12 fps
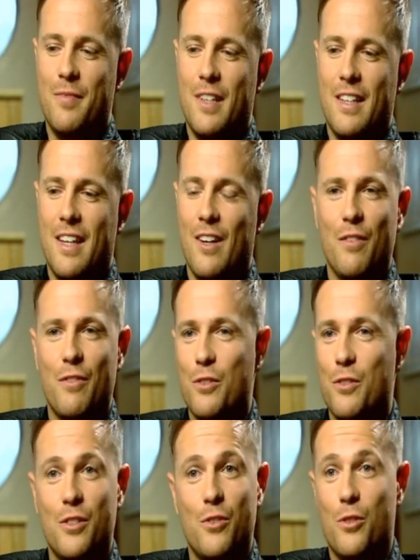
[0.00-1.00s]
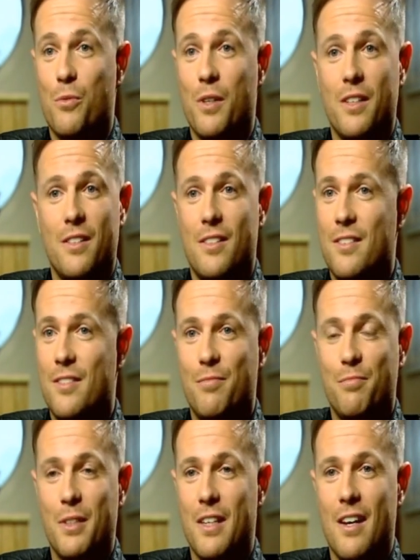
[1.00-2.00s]
And then all of a sudden it just went
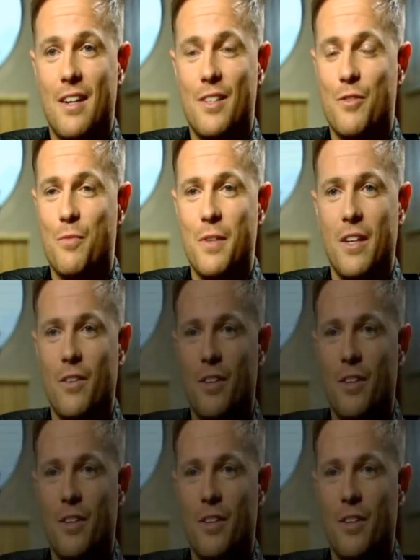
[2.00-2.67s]
bananas from then